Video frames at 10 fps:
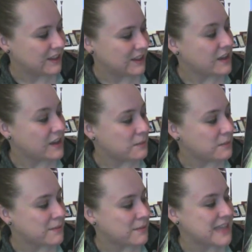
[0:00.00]
God
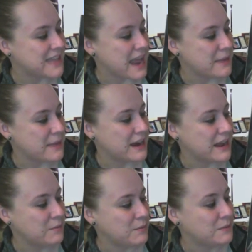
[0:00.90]
promised that
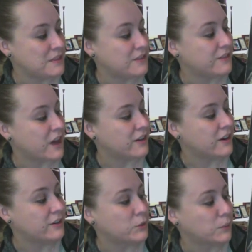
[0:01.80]
Abraham would be the father
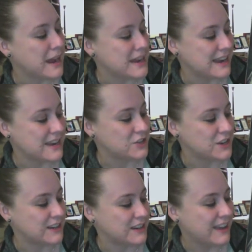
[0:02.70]
of a great
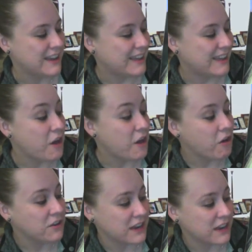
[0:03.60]
nation and that
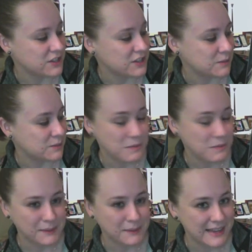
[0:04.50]
all nations would
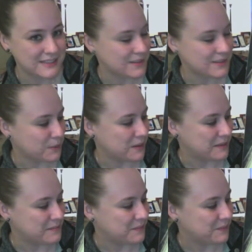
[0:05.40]
be blessed through
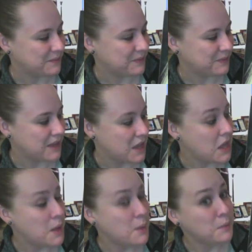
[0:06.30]
him.
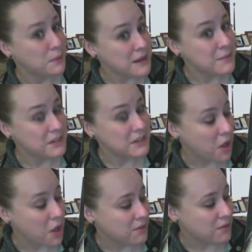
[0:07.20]
Pretty much
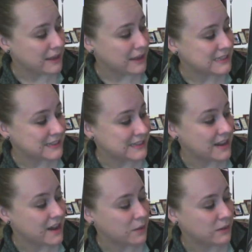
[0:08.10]
all the blessings that
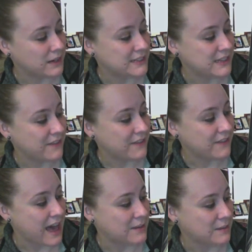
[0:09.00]
God wanted to give
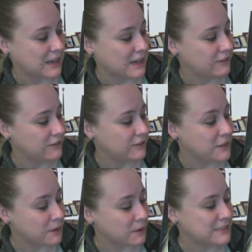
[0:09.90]
Adam and Eve,
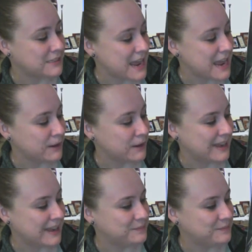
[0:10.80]
he promised to Abraham.